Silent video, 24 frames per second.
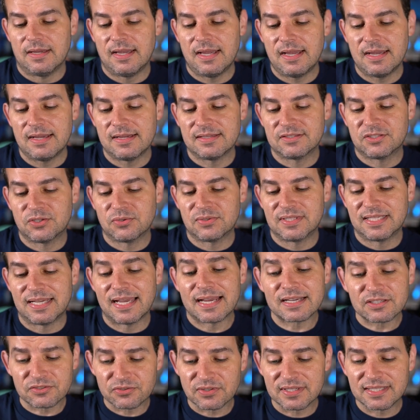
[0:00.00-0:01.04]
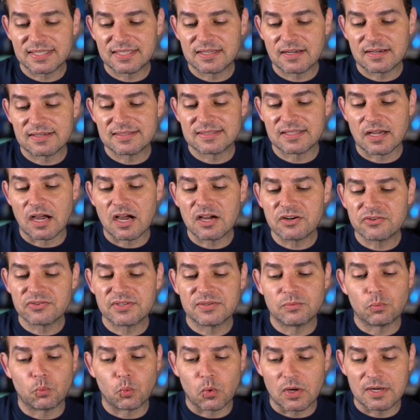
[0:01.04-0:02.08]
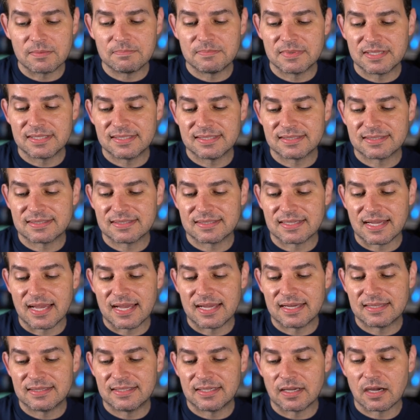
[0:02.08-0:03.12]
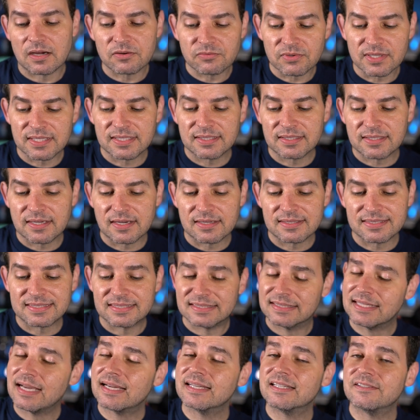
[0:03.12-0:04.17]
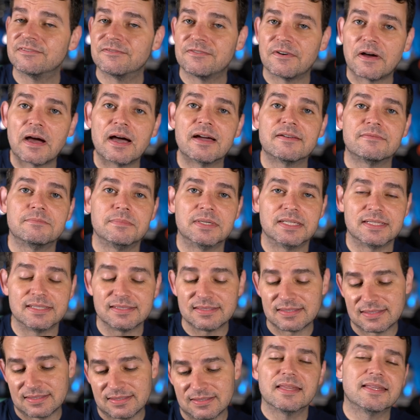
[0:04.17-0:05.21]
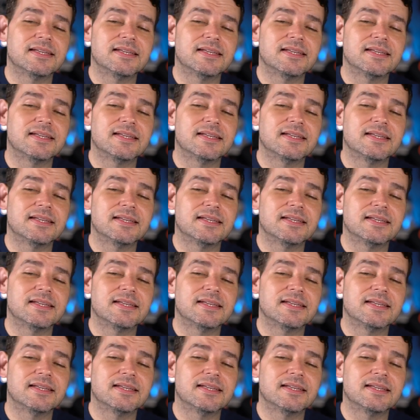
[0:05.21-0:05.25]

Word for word: And so the X-rated cut is is 101 minutes and the unrated cut is 95 minutes.